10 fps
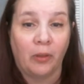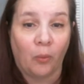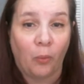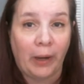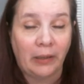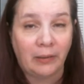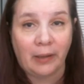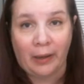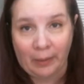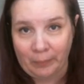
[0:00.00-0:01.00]
the weight
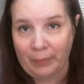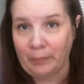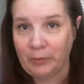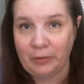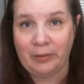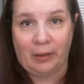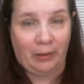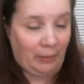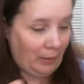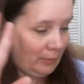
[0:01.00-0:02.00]
came. I'm just
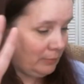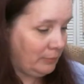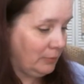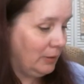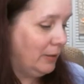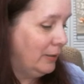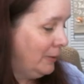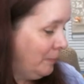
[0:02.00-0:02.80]
saying that.